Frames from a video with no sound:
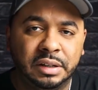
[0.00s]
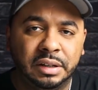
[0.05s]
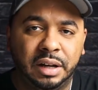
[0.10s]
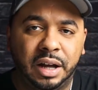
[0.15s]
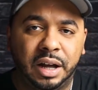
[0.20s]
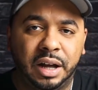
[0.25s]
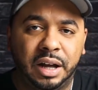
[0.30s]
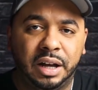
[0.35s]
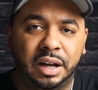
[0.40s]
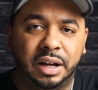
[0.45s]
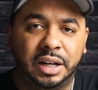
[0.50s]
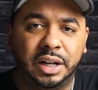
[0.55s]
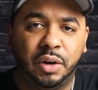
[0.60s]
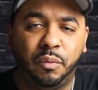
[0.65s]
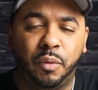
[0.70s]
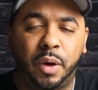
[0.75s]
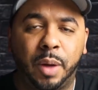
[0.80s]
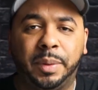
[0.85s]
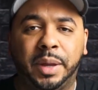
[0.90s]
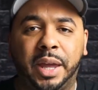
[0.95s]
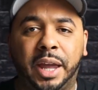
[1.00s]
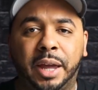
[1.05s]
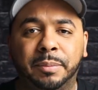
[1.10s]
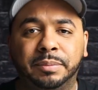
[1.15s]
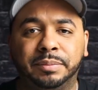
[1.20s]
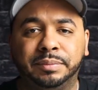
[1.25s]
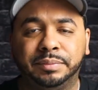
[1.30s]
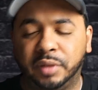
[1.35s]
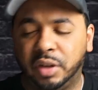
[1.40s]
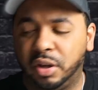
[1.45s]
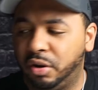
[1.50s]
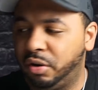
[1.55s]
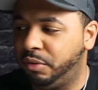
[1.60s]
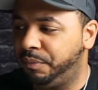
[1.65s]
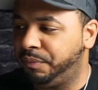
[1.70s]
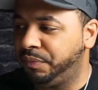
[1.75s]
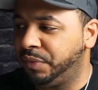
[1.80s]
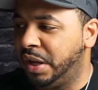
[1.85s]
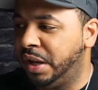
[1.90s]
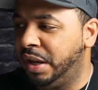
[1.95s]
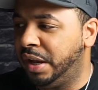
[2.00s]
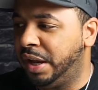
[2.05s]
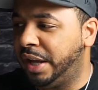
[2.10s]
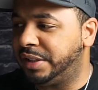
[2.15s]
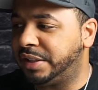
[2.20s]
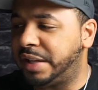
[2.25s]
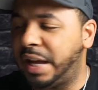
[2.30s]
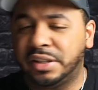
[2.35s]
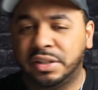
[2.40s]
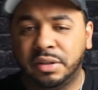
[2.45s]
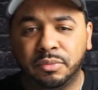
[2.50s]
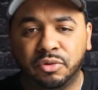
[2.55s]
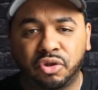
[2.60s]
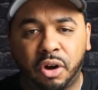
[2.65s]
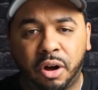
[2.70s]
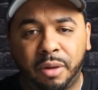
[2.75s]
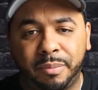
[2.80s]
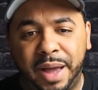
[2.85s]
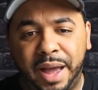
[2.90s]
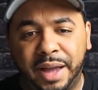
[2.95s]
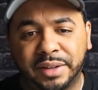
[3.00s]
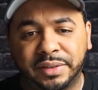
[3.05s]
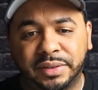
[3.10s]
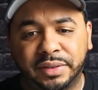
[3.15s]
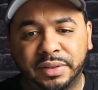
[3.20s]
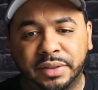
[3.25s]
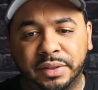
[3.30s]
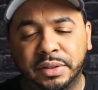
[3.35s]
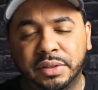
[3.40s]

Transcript: uh, webcam. You know, it's got some drawbacks.